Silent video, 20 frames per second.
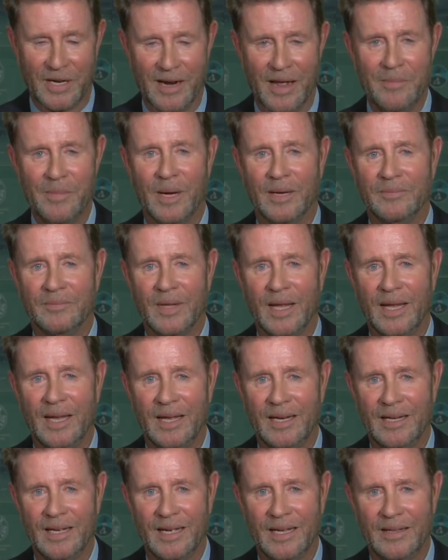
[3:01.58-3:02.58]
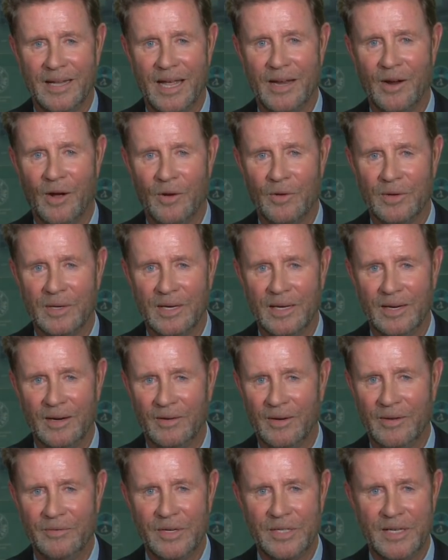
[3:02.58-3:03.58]
dilemma, and
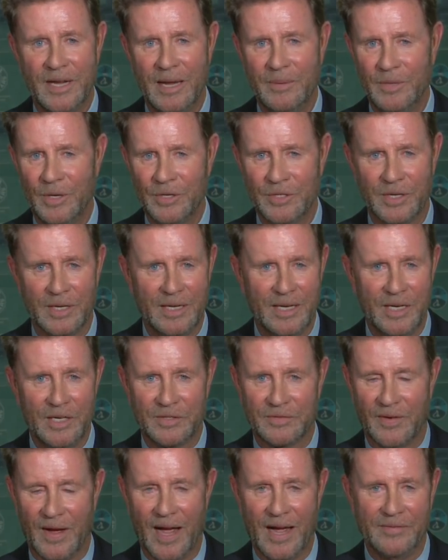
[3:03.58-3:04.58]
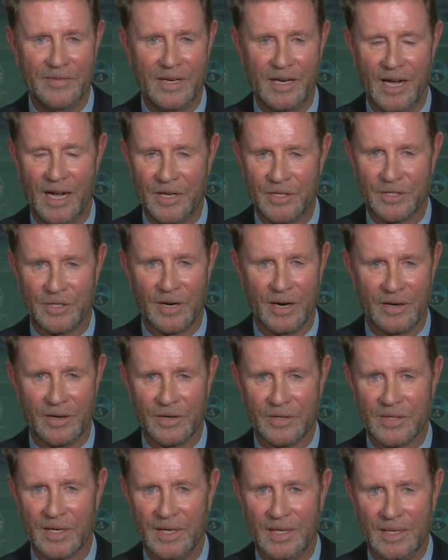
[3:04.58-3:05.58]
every team usually needs 5 to 9
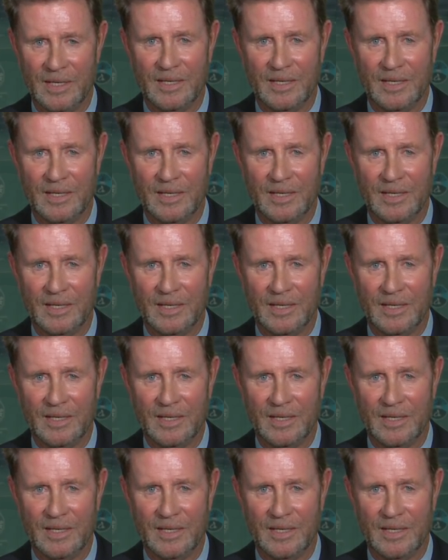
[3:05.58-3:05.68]
starters,